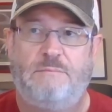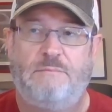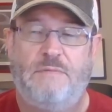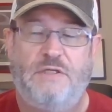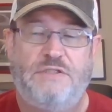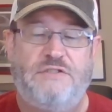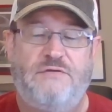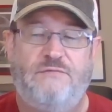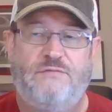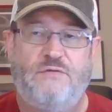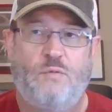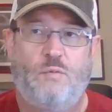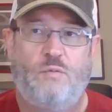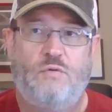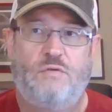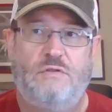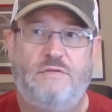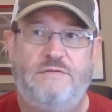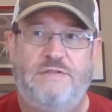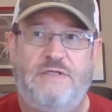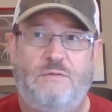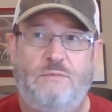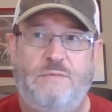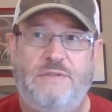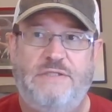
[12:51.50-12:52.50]
much of the
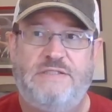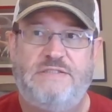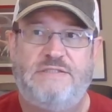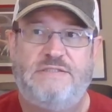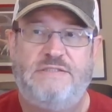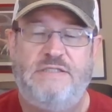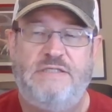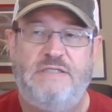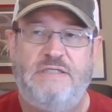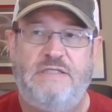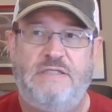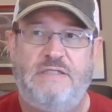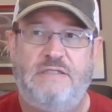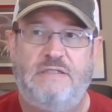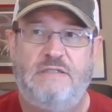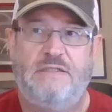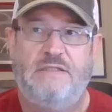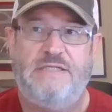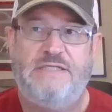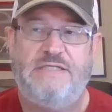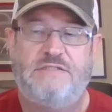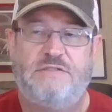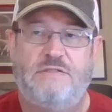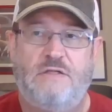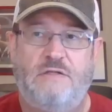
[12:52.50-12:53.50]
world that we see, at
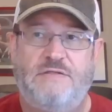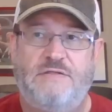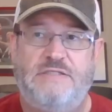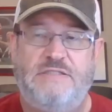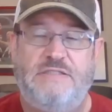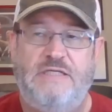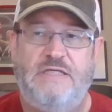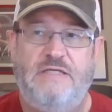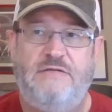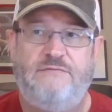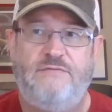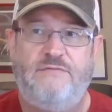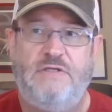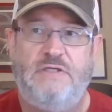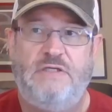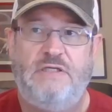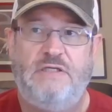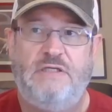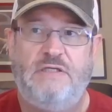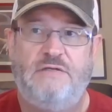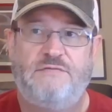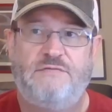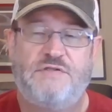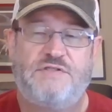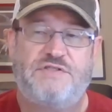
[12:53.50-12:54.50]
least on the
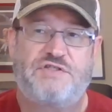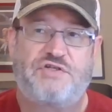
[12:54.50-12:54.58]
TV and the